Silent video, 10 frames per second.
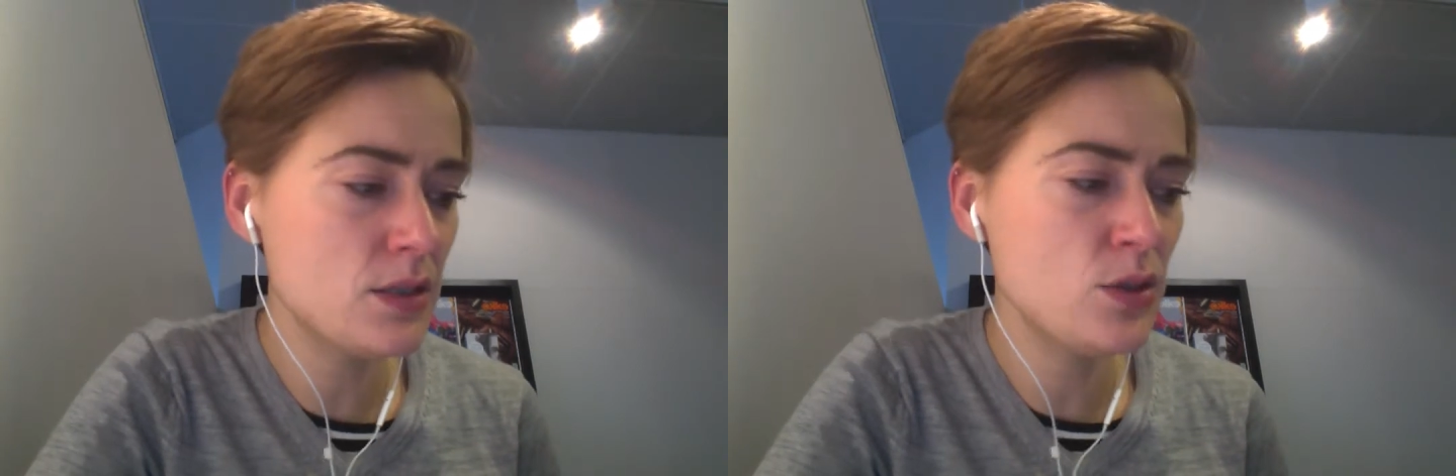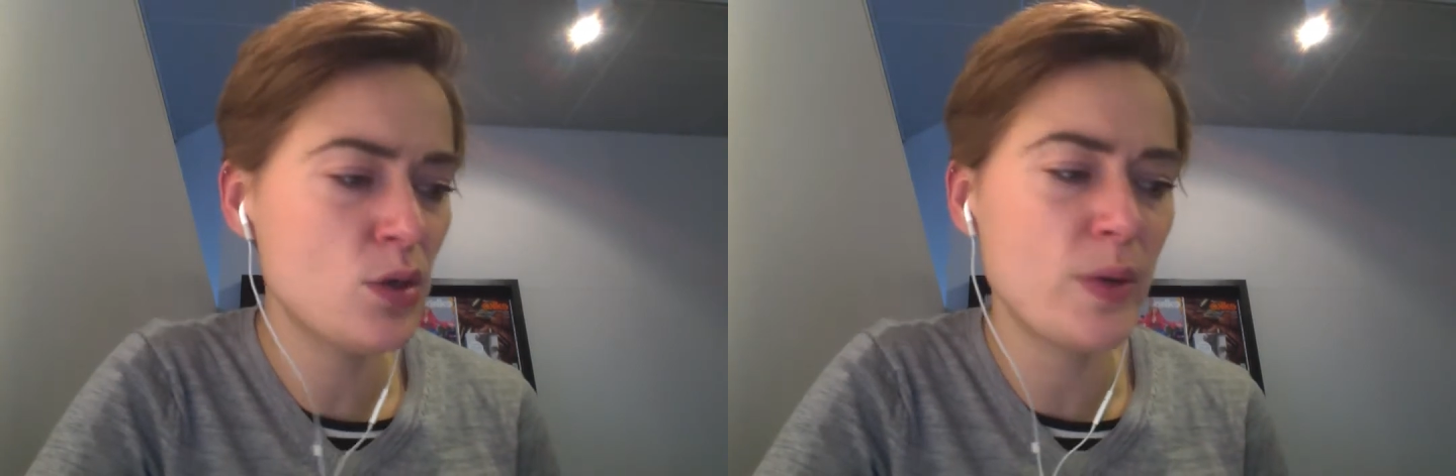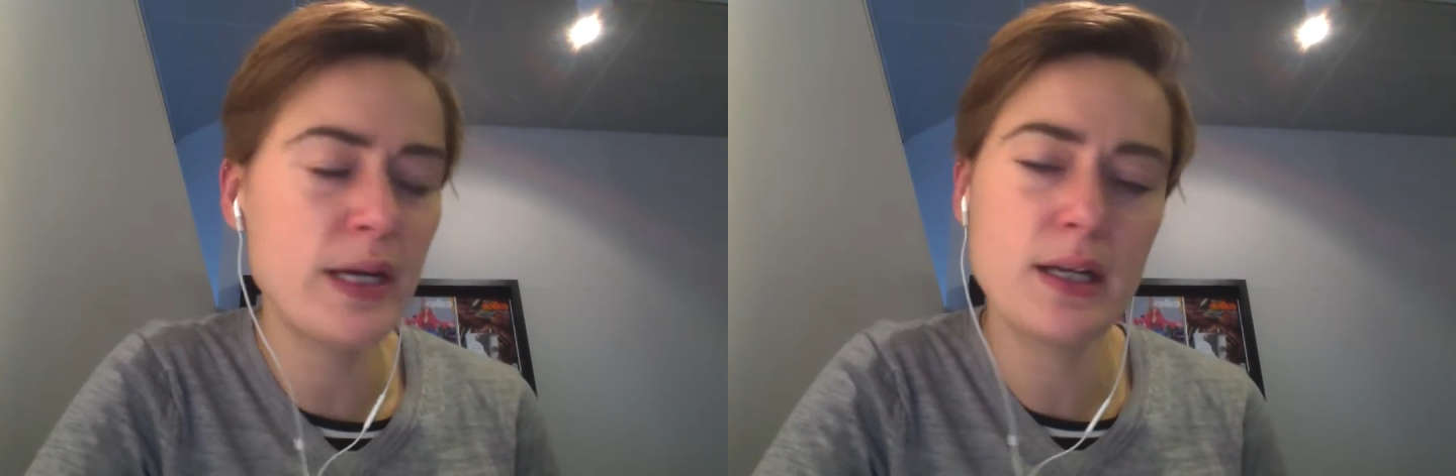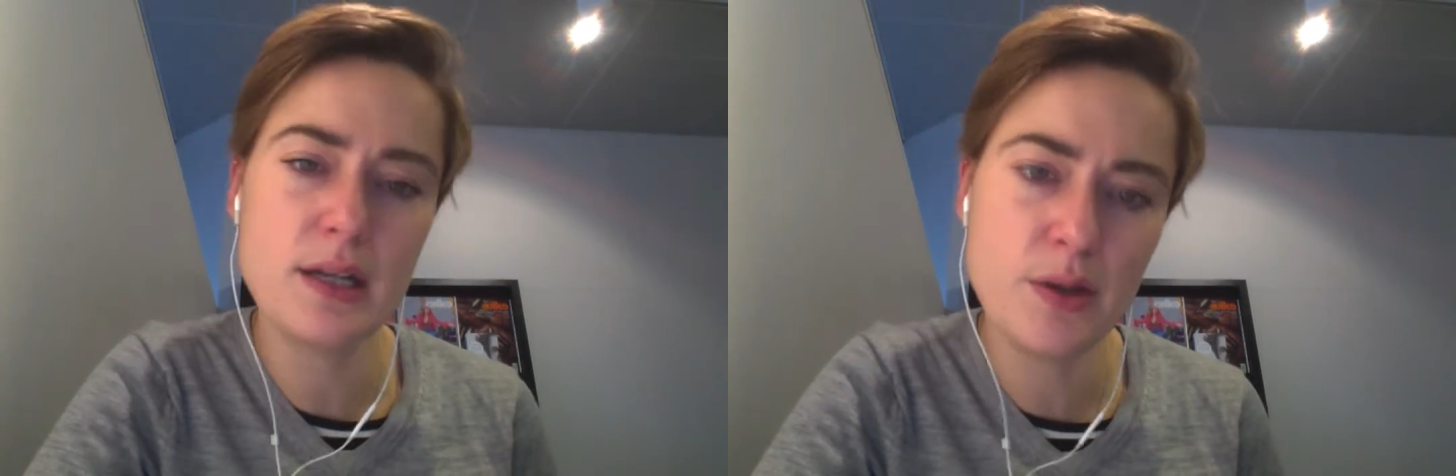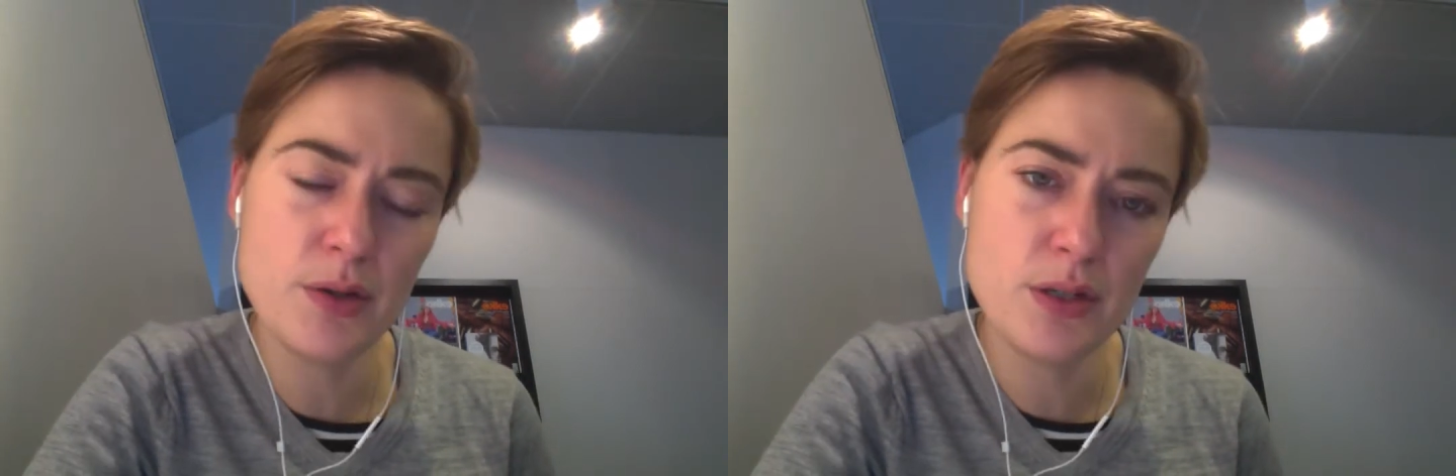you're quite
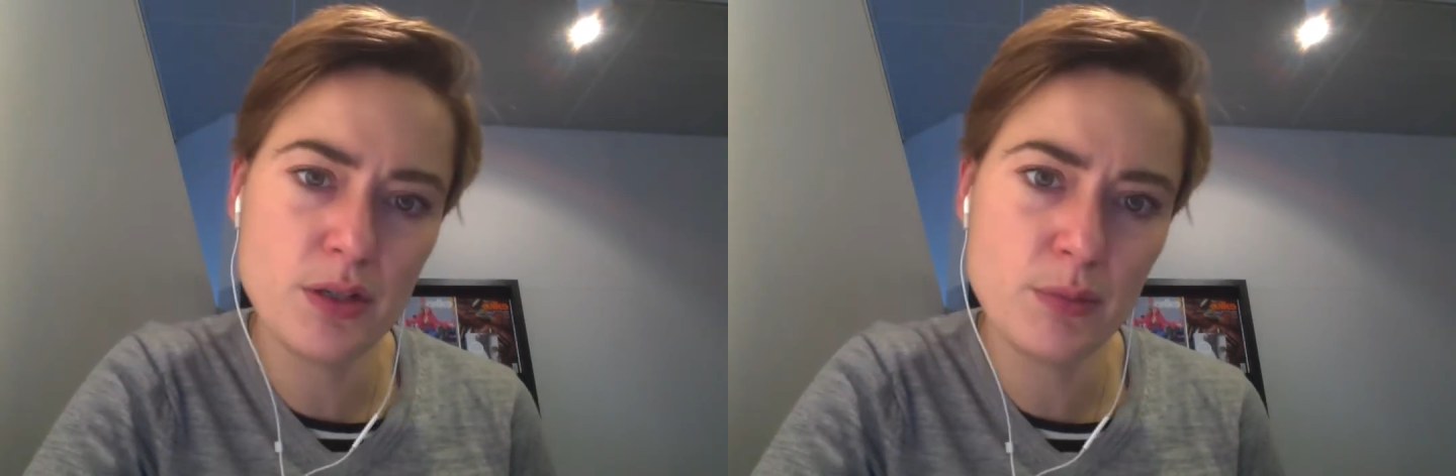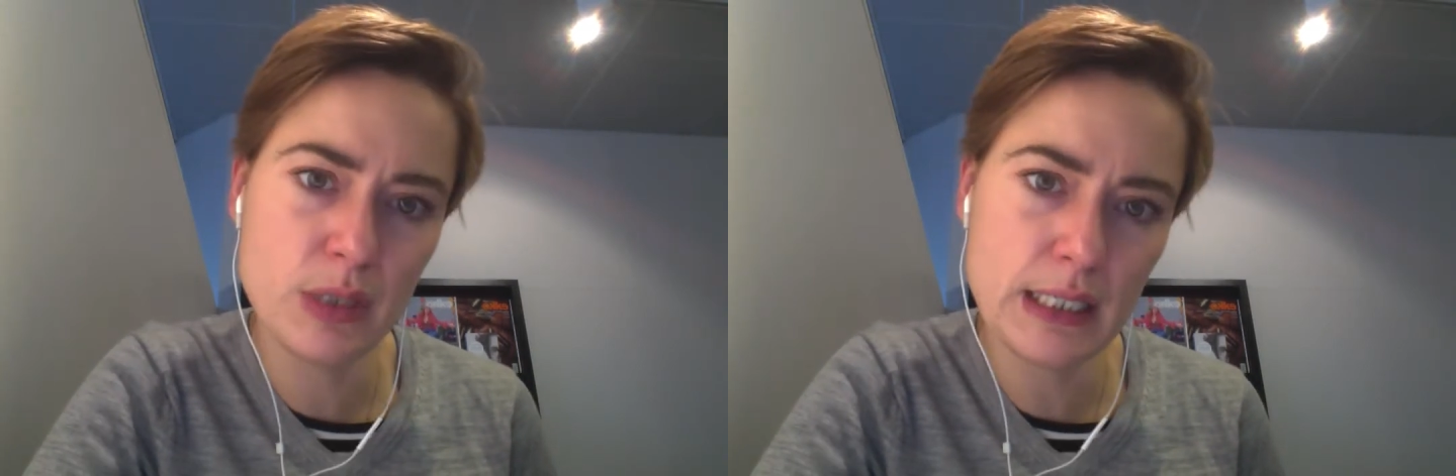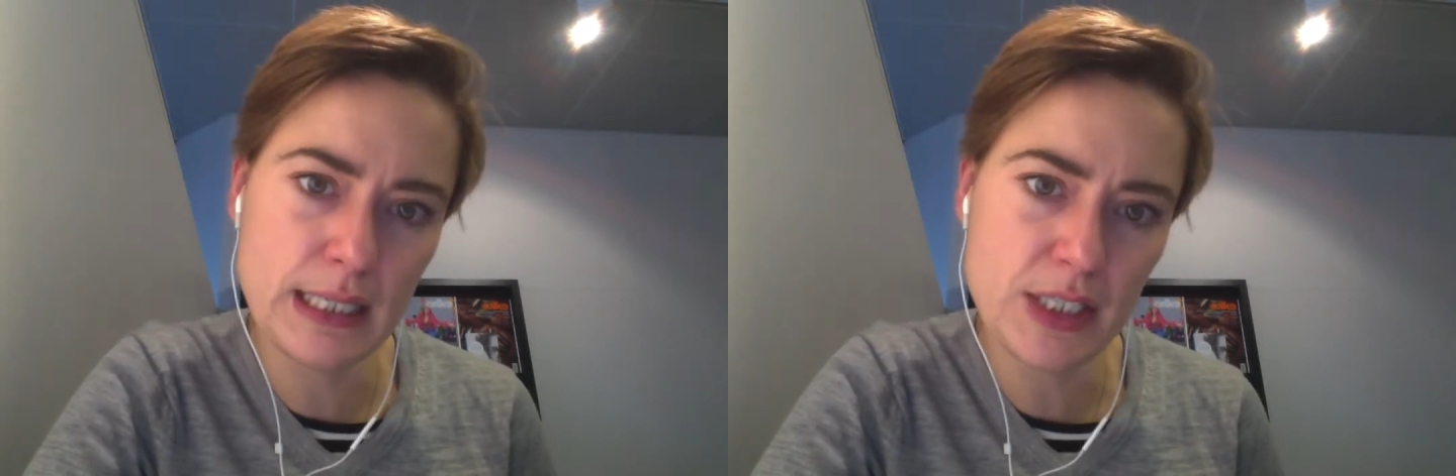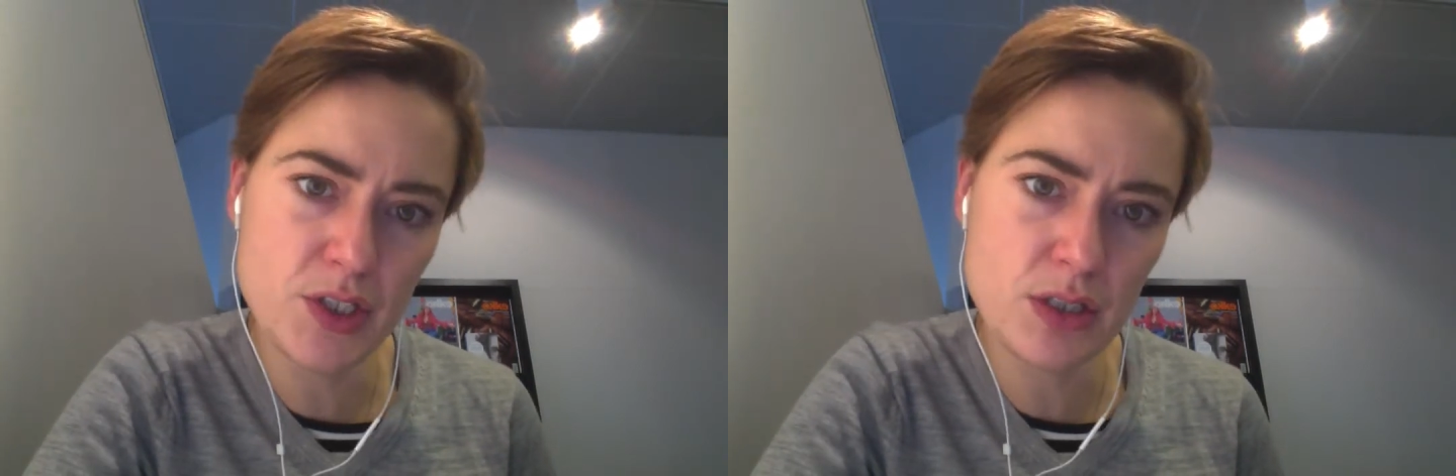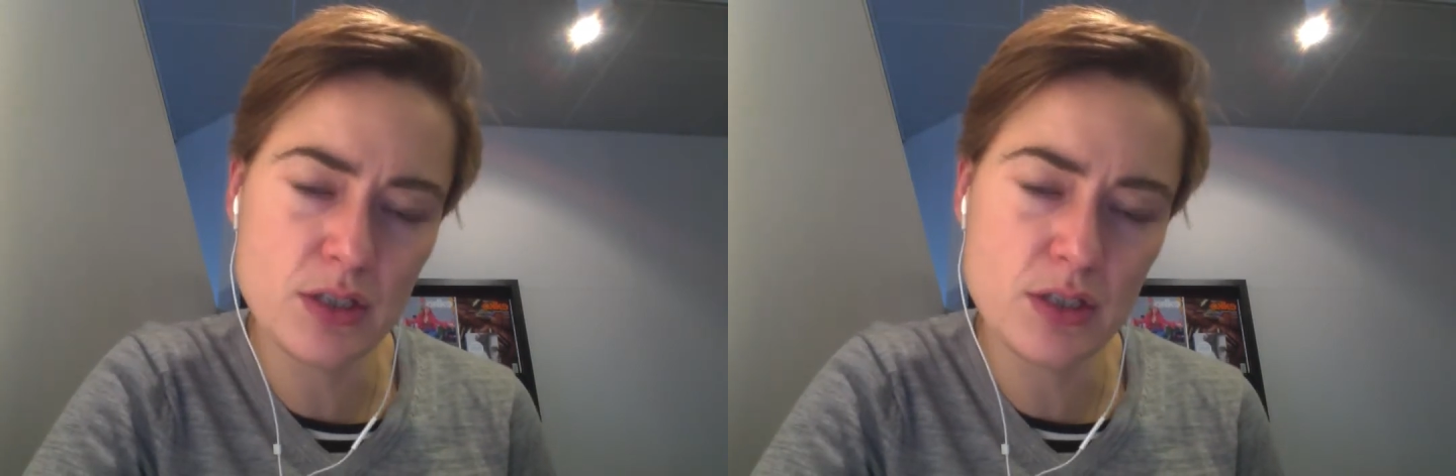clear in your communication,